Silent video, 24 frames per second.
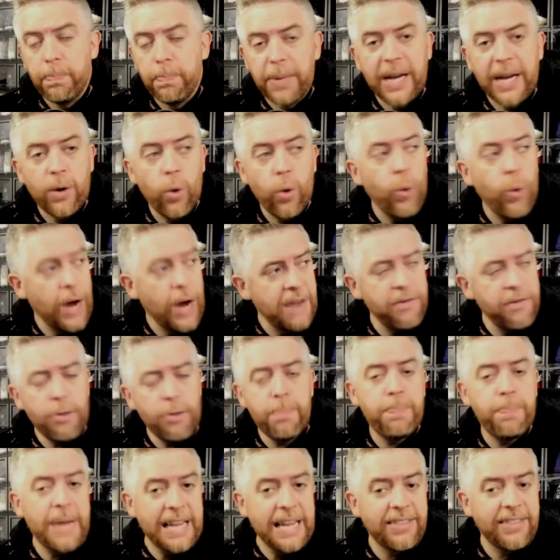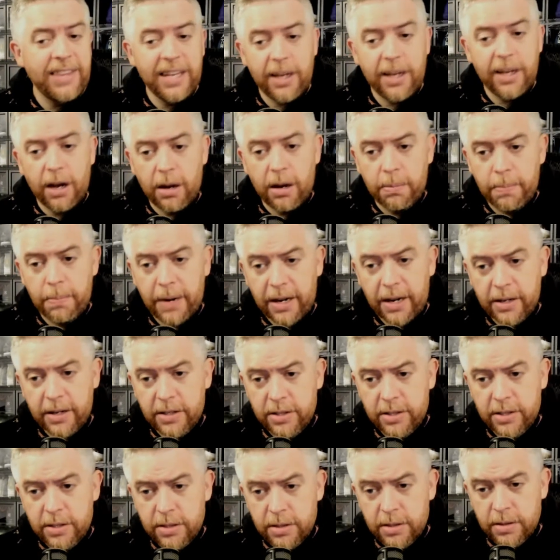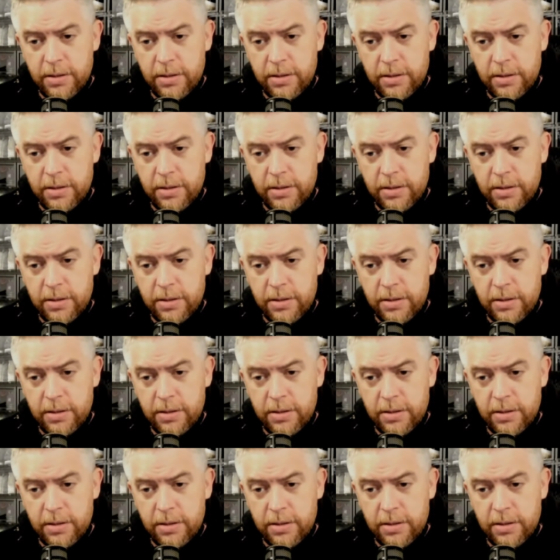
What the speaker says: Whoever beat the Young Bucks